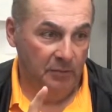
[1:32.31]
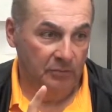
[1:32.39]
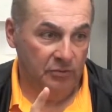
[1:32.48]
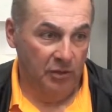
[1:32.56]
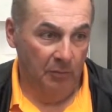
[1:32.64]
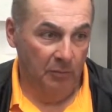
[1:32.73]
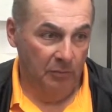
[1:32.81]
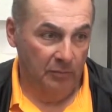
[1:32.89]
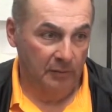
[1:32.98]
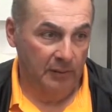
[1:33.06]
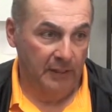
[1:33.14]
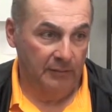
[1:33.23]
Salvo
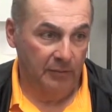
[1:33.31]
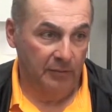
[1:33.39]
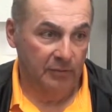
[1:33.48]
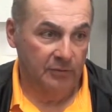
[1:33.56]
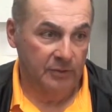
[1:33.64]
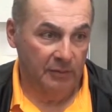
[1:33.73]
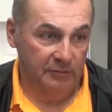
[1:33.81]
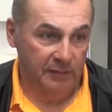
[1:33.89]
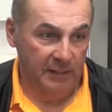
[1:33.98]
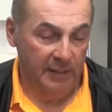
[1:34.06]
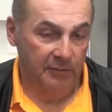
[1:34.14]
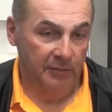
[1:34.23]
got hurt, Chelsea
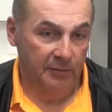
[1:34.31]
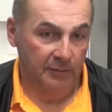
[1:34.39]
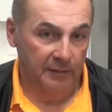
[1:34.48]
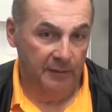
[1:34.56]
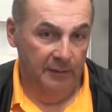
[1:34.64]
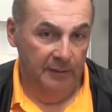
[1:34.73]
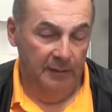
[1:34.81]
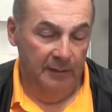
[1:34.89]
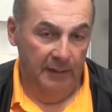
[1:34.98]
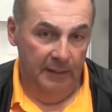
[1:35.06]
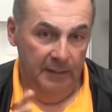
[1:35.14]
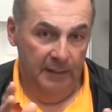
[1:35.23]
got hurt,
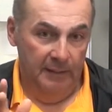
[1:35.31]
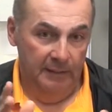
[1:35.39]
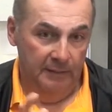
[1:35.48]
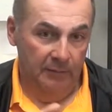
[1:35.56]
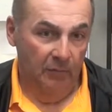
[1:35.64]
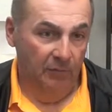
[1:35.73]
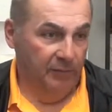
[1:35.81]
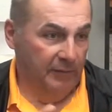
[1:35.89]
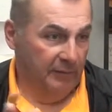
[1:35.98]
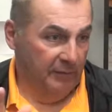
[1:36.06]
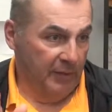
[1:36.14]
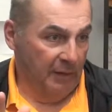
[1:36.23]
and hopefully
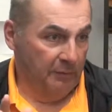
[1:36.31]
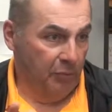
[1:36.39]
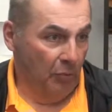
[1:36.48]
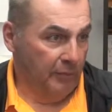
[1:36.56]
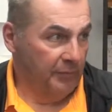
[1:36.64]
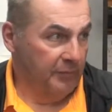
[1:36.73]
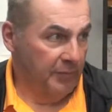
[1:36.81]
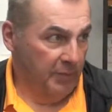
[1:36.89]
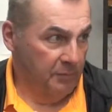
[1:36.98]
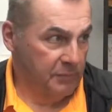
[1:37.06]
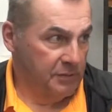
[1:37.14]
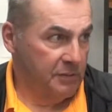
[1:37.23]
they're not broken
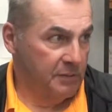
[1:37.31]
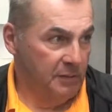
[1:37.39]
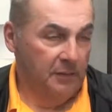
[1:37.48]
thumbs.